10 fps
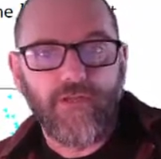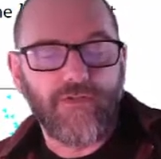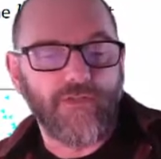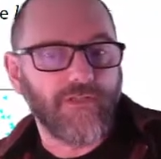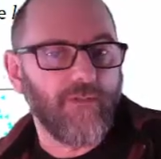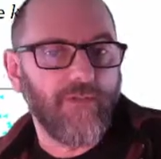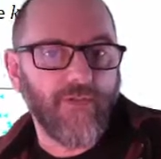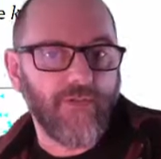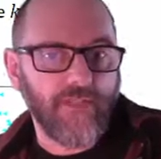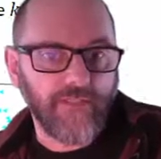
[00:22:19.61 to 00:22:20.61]
you just
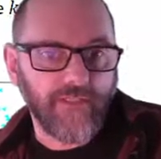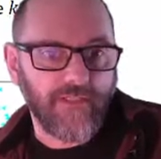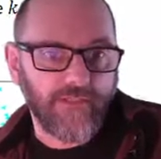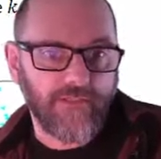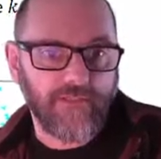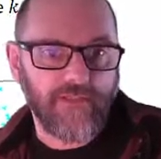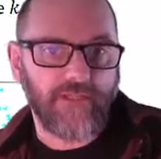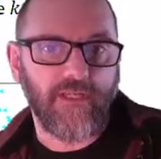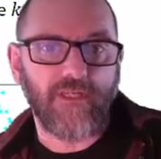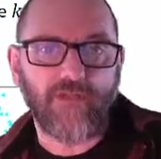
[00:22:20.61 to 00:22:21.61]
compute its distance
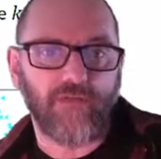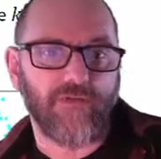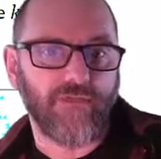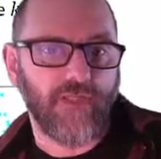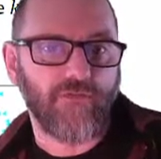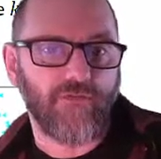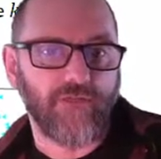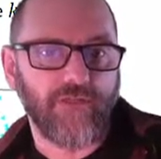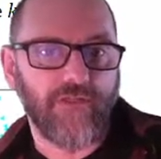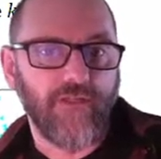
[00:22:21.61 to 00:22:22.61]
to each of those
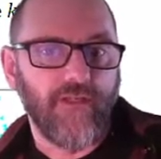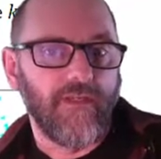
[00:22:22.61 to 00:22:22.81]
centroids